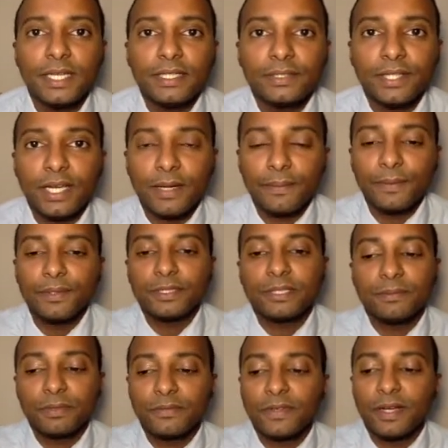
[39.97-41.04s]
to help you
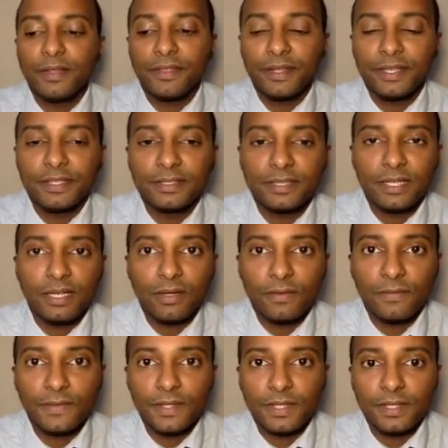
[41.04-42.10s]
simplify things a
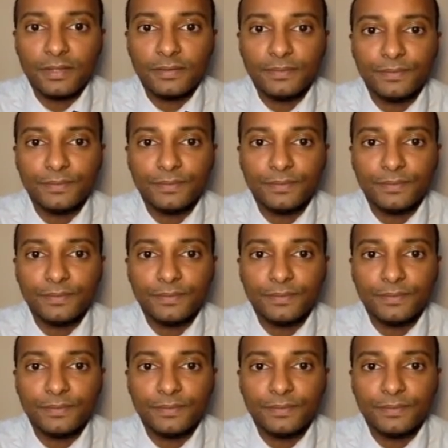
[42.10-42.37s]
lot further.